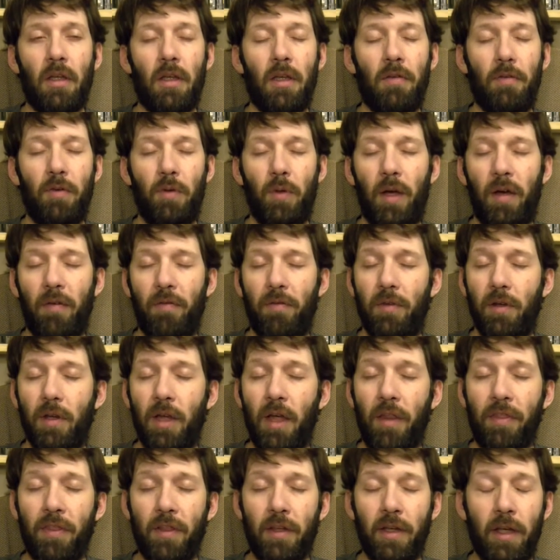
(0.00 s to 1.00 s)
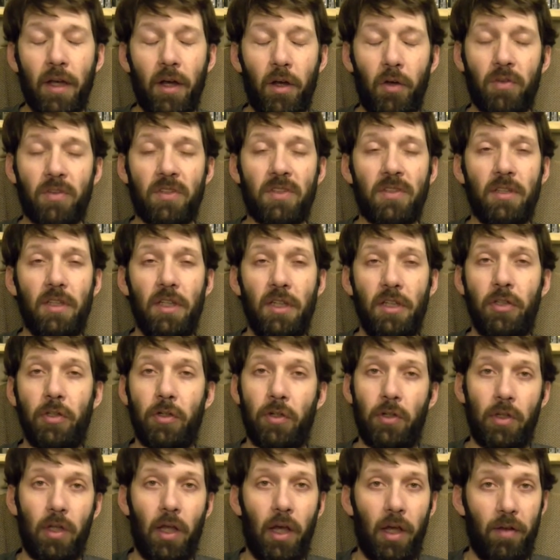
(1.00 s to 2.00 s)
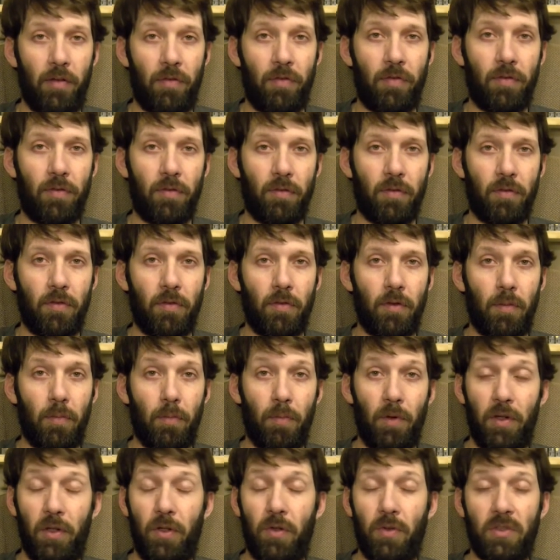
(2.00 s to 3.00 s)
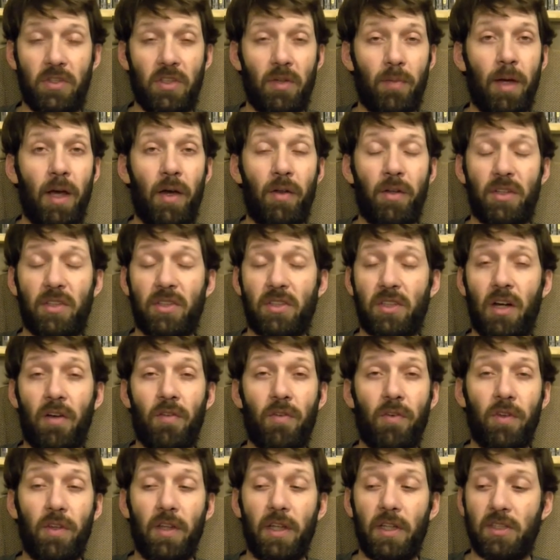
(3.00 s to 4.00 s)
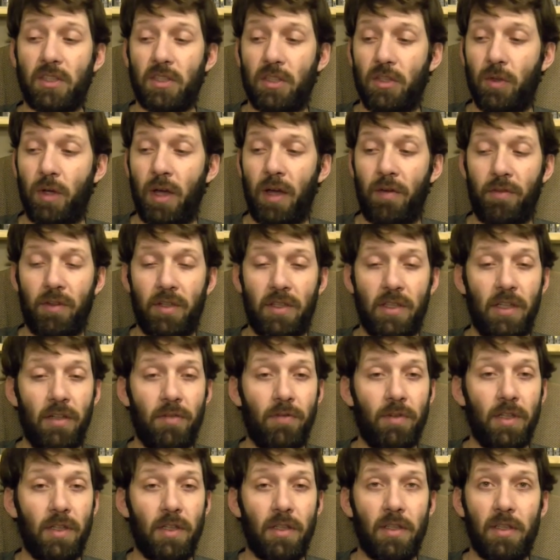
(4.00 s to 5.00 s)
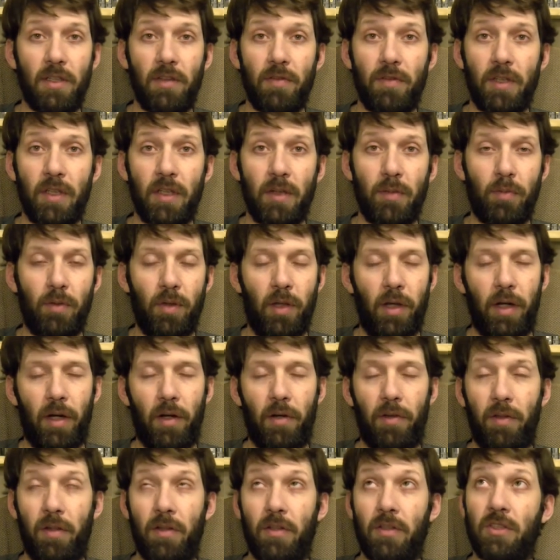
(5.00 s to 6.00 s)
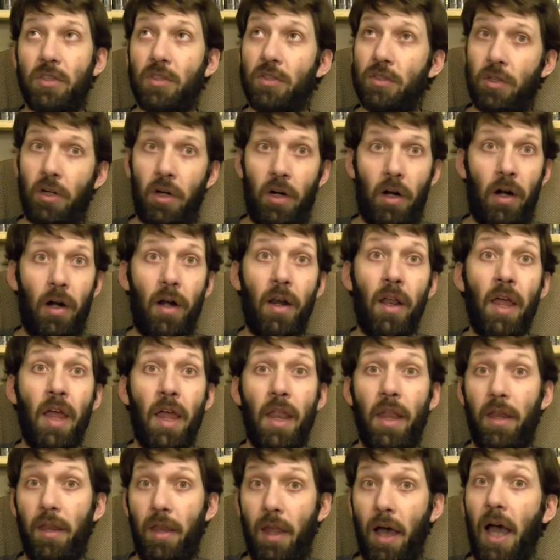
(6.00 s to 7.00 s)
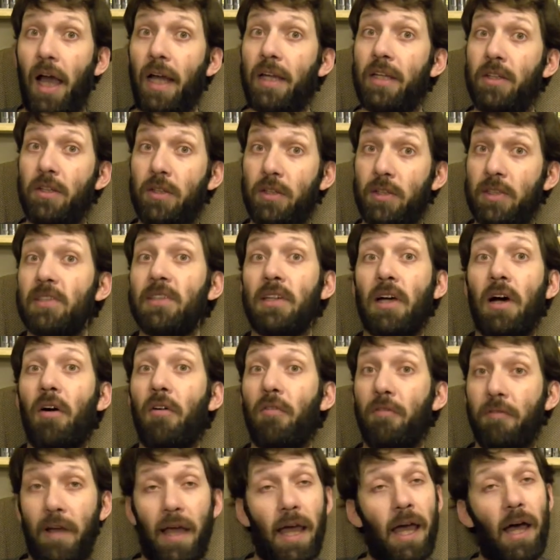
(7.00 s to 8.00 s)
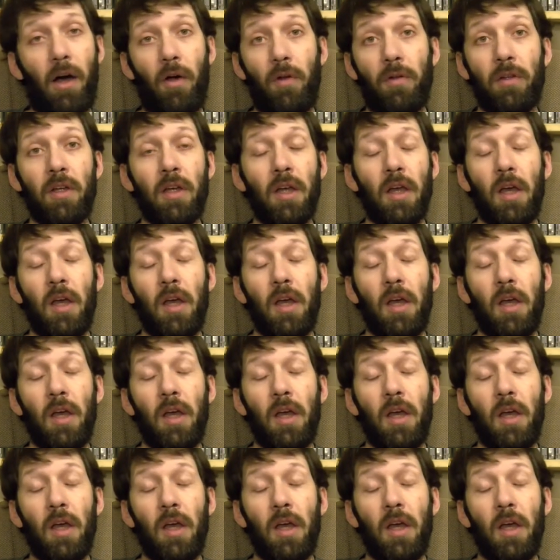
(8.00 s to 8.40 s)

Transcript: If you have nothing else in your life, but you somehow discover this and you have a TV and DVD player, then sure, knock yourself out.